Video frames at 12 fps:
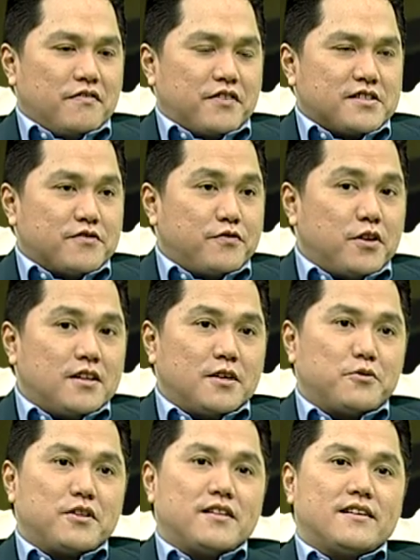first of all, I
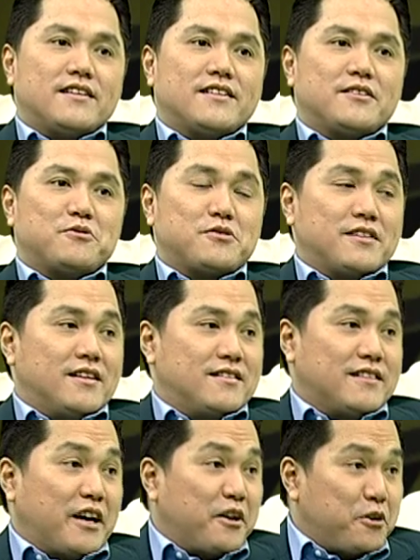would like to say
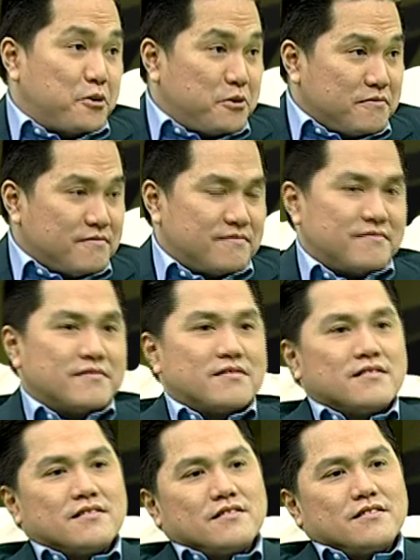thank you
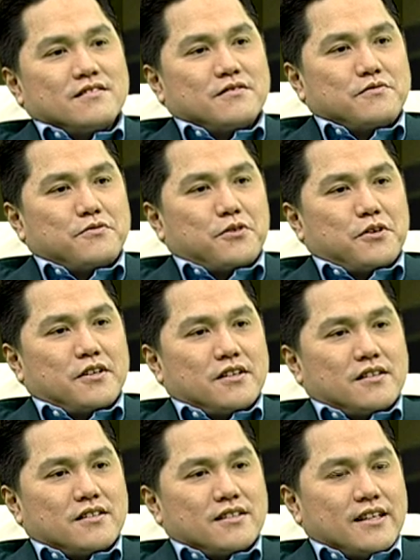
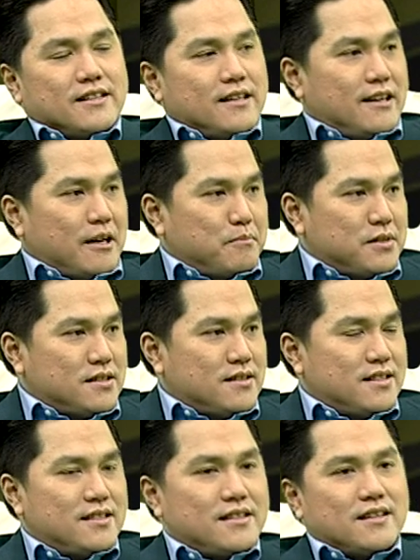for Italian
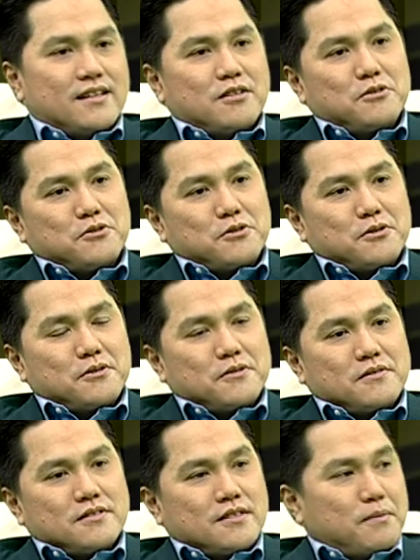Embassy and
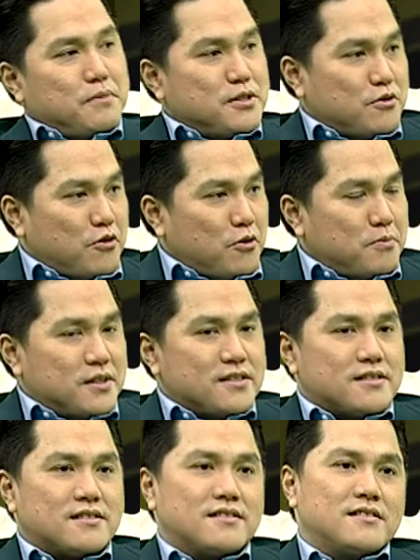also Chambers of
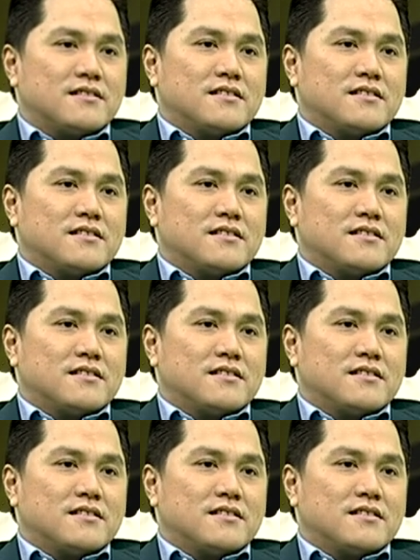Commerce